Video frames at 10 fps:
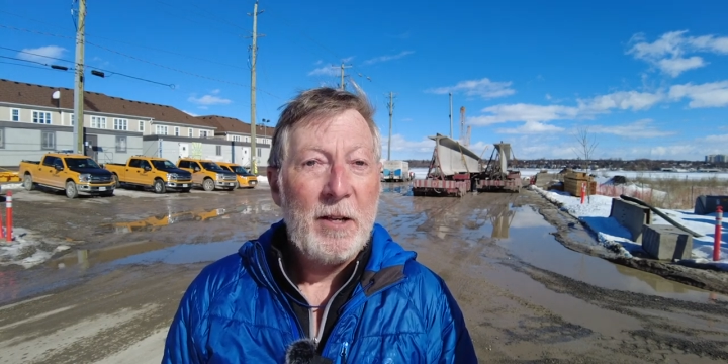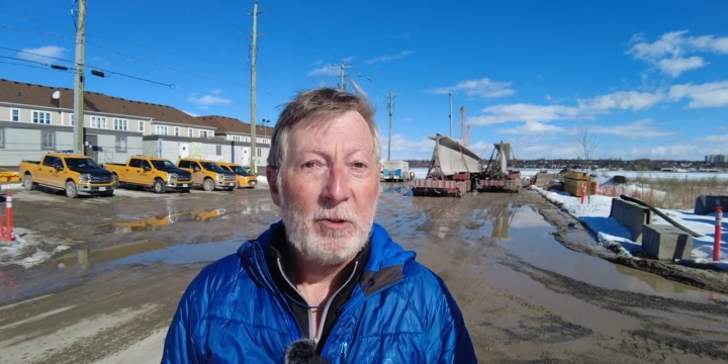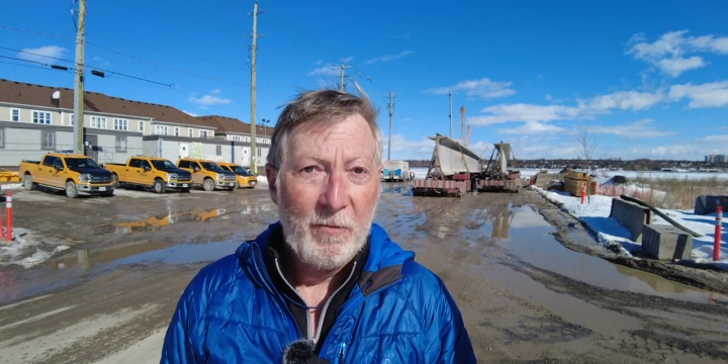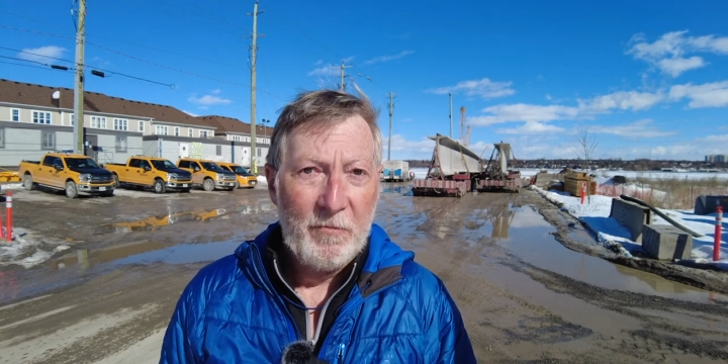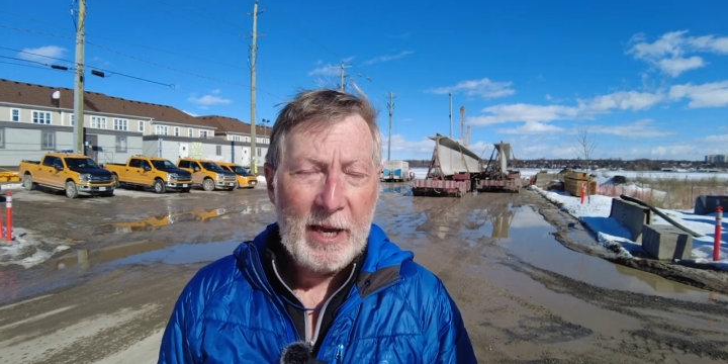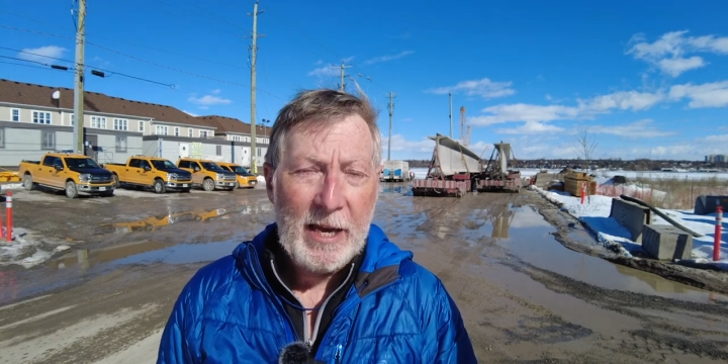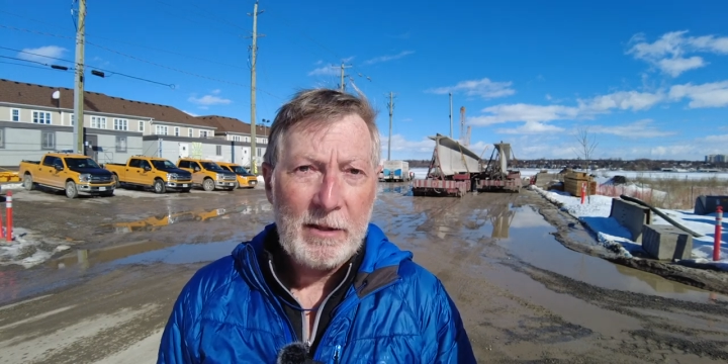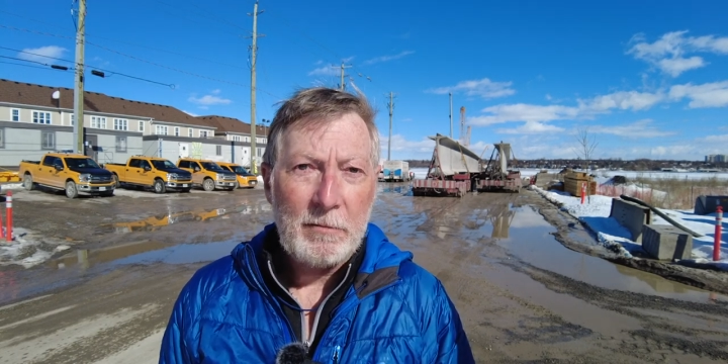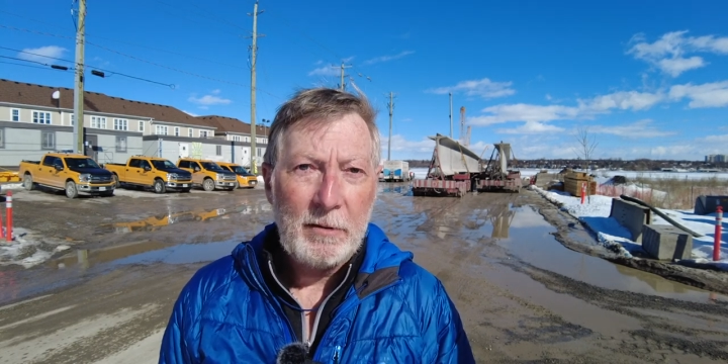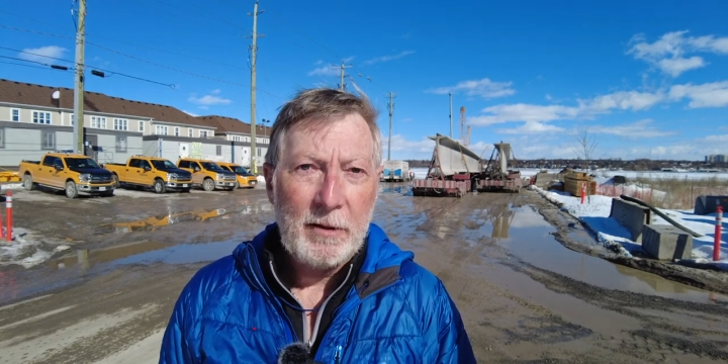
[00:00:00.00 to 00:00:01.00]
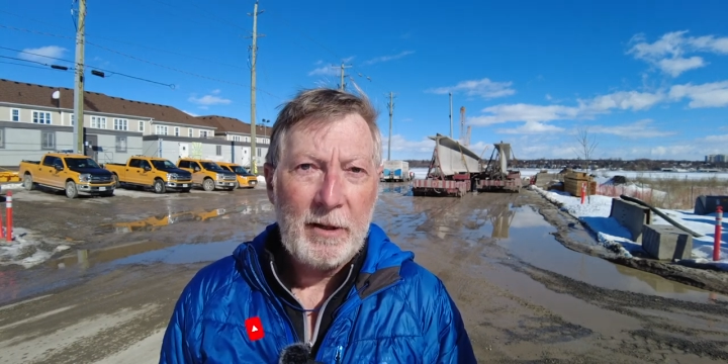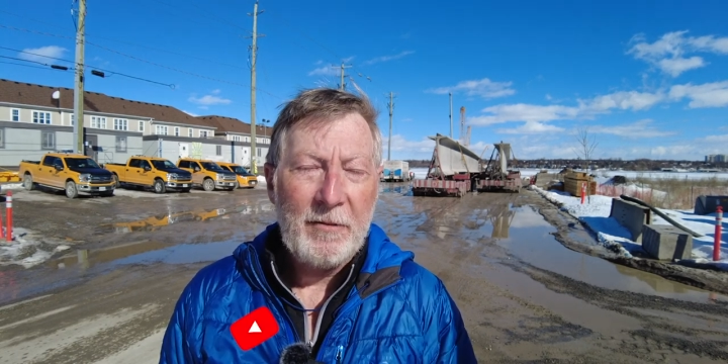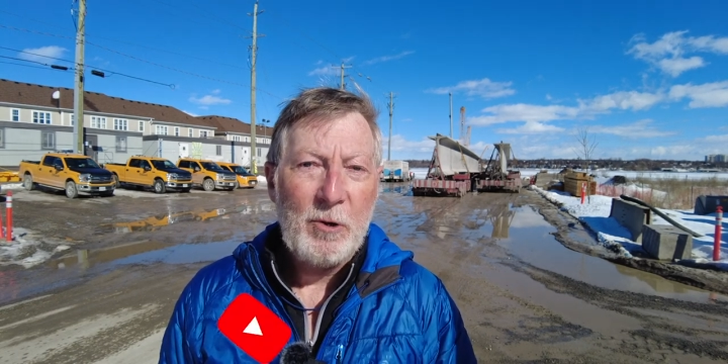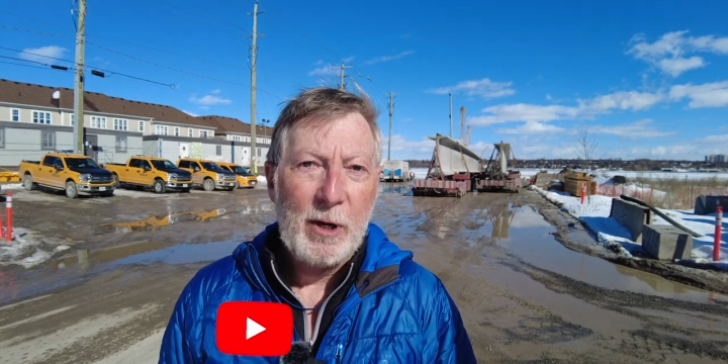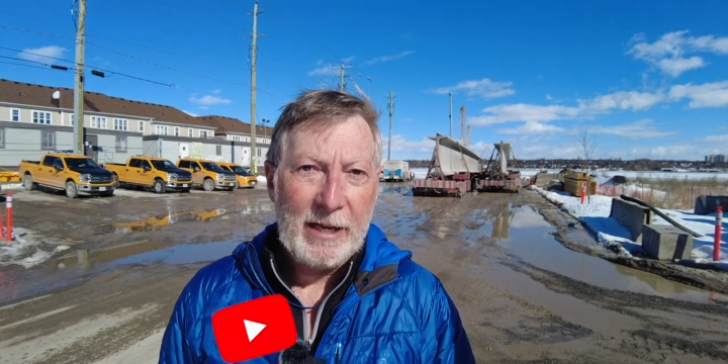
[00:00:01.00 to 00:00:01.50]
Don't forget,
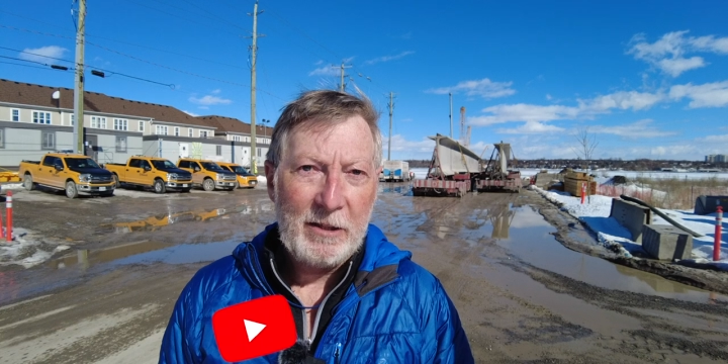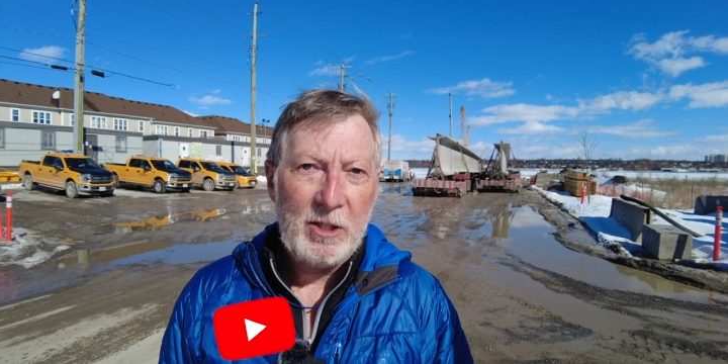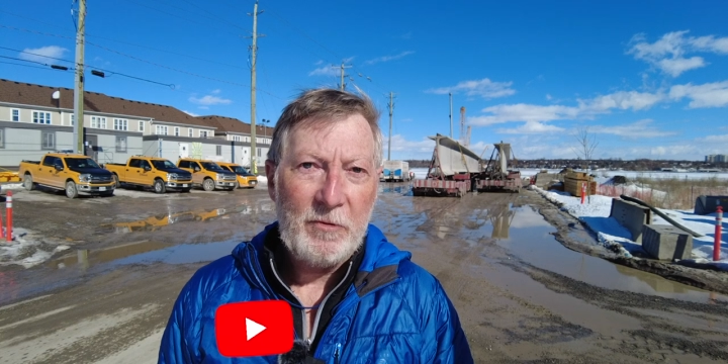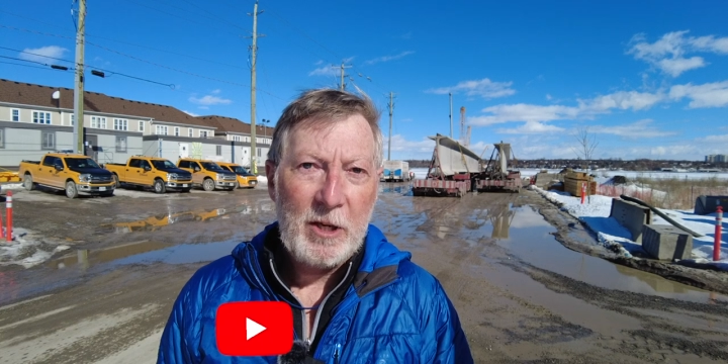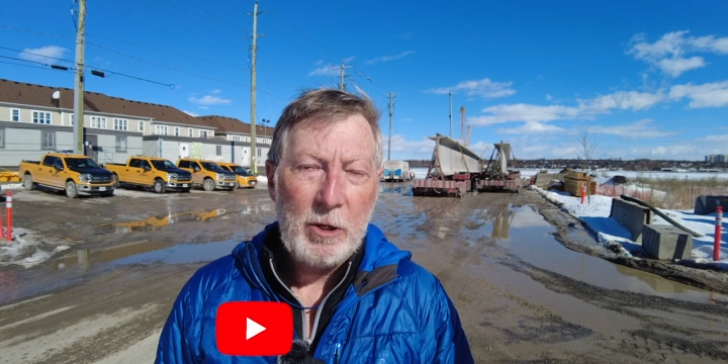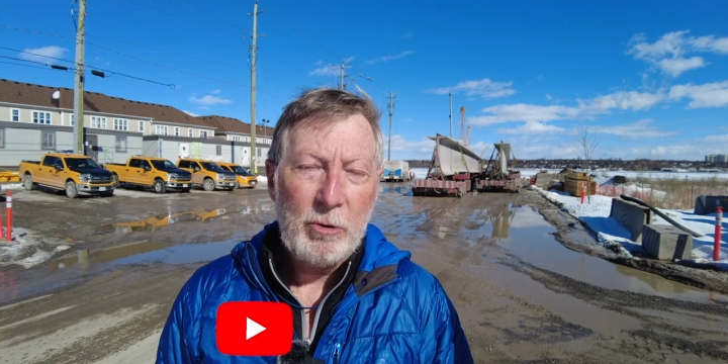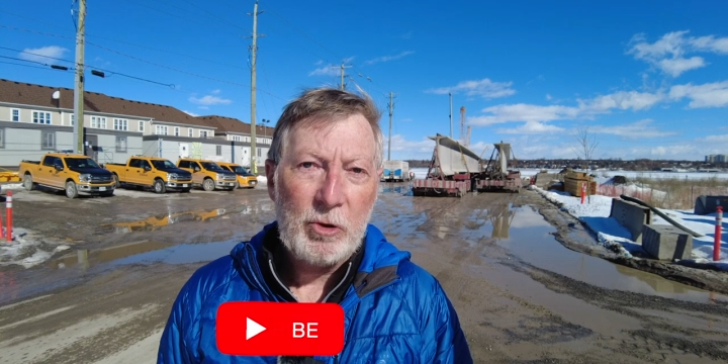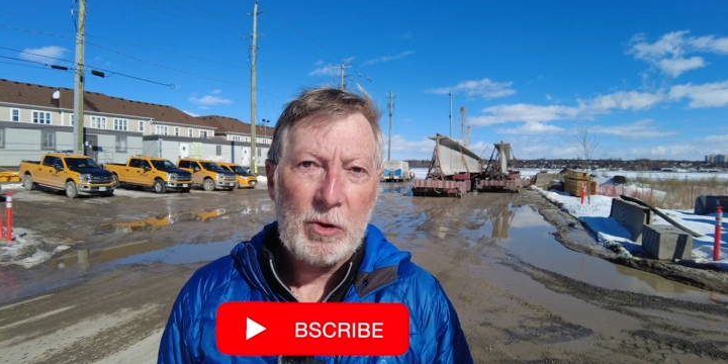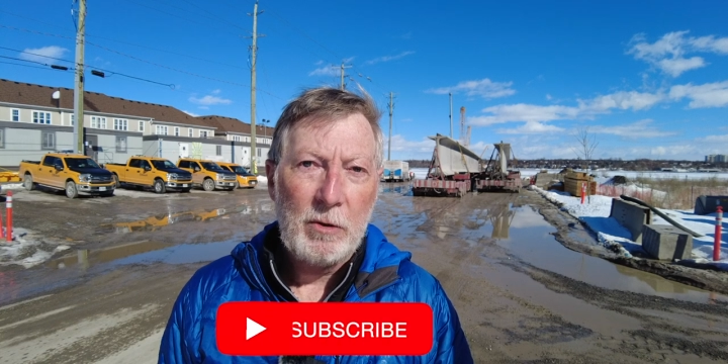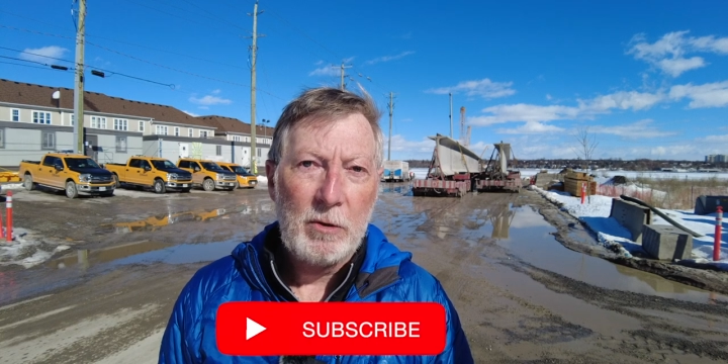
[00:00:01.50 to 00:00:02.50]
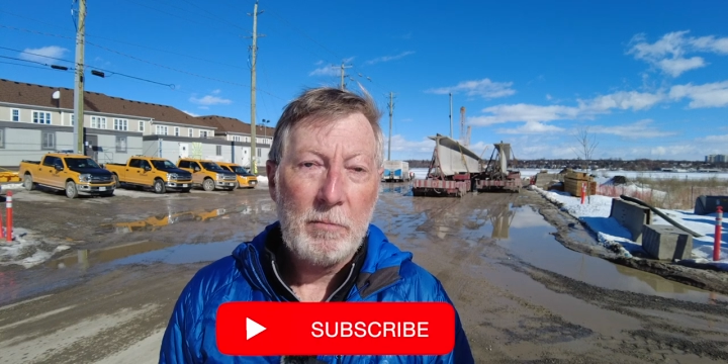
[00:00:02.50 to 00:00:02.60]
if you like these videos,